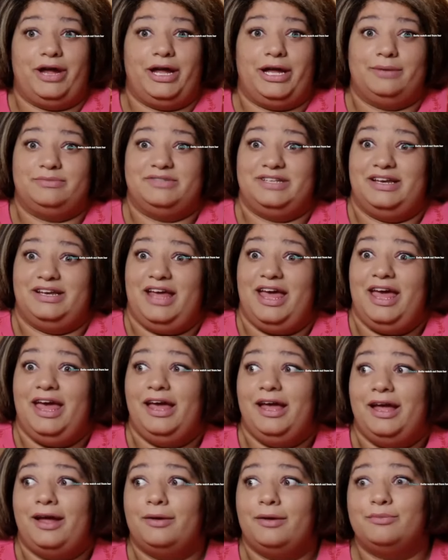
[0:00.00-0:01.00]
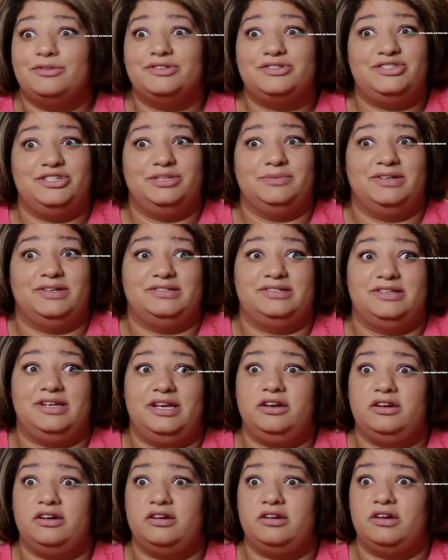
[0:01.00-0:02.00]
I am today, she's almost bugging. 2 months
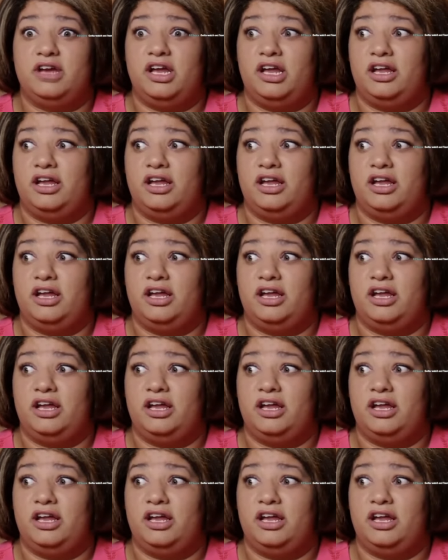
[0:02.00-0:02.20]
later,